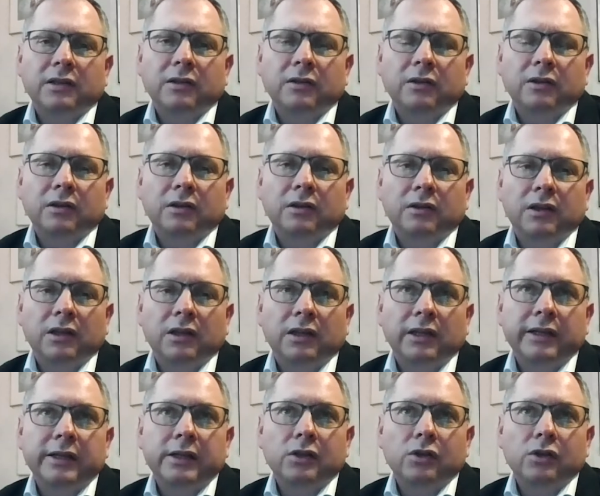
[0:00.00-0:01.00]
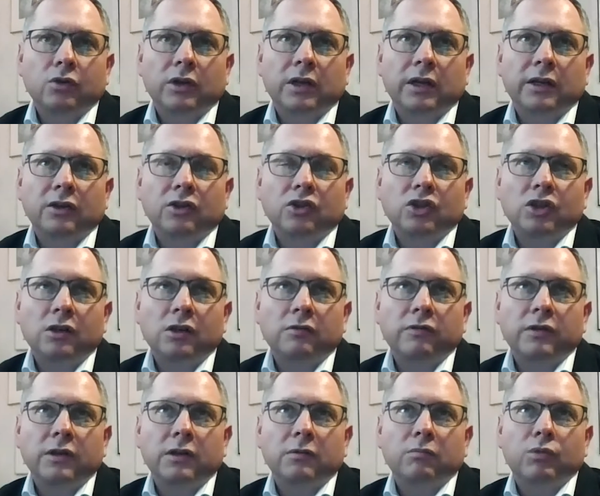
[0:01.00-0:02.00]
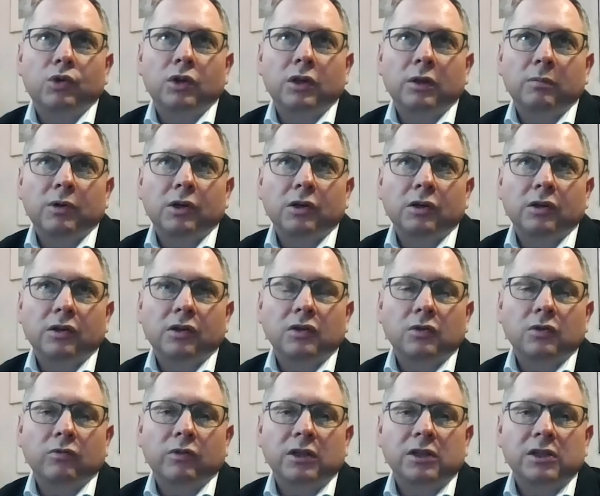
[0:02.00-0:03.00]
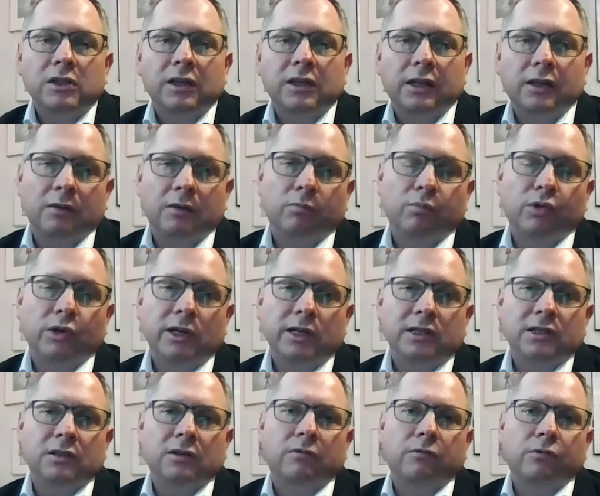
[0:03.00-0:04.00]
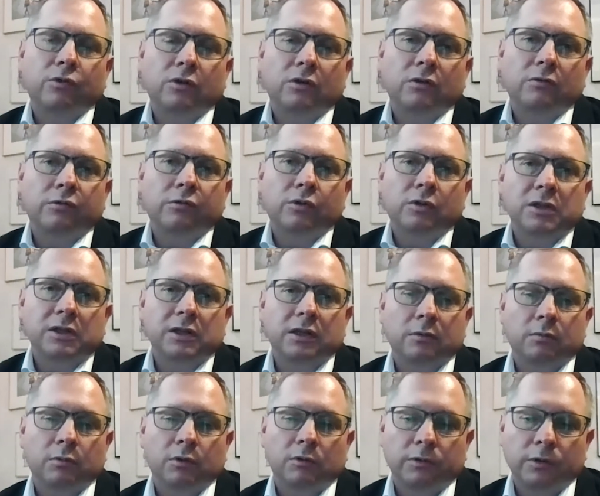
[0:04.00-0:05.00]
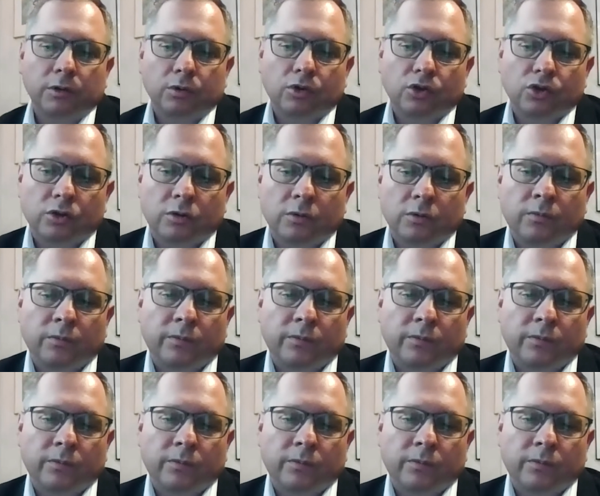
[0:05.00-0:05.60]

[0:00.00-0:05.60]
and the yield you can achieve in money markets will stay depressed for the foreseeable future.